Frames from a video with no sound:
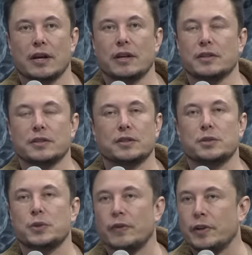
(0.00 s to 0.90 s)
this is
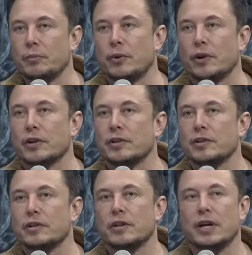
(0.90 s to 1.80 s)
extremely important.
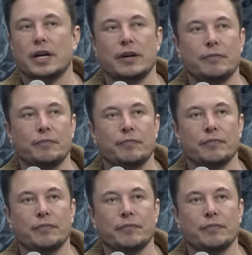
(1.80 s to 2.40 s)
Um,